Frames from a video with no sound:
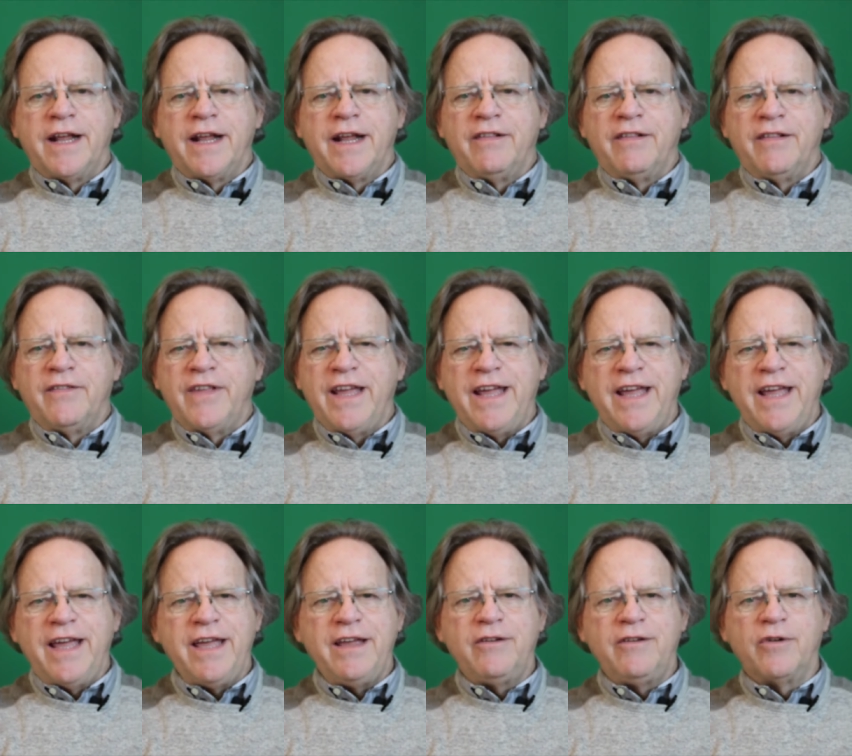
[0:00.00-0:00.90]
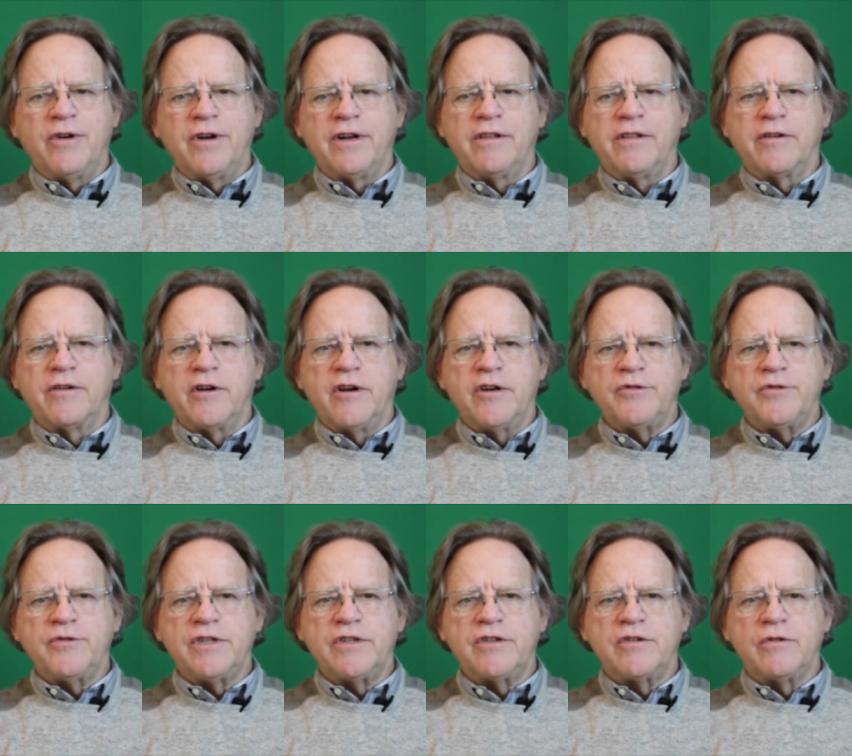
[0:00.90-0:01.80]
they hate going to the
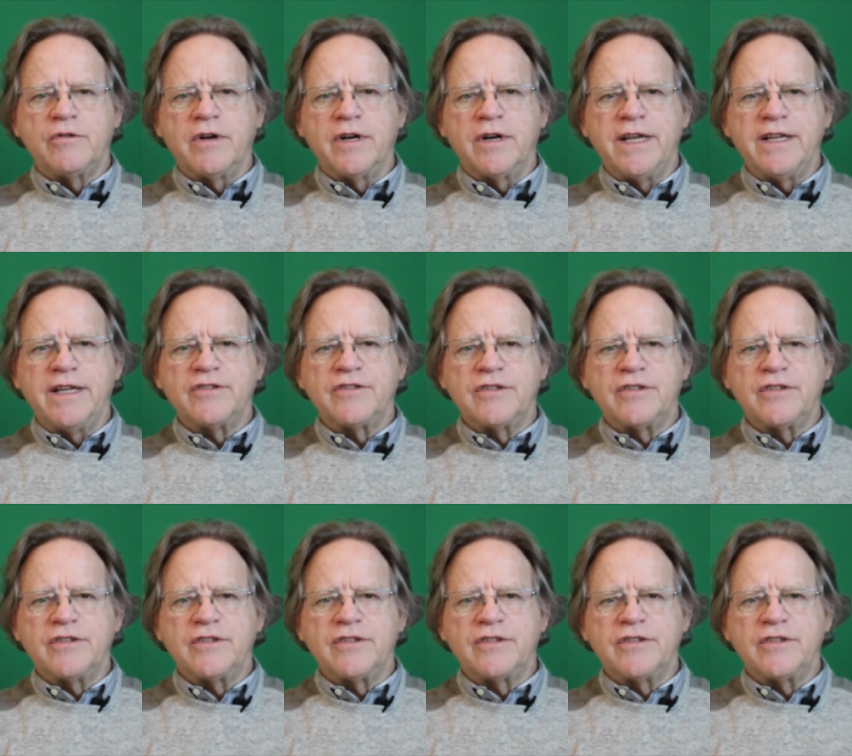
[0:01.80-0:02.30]
grocery store and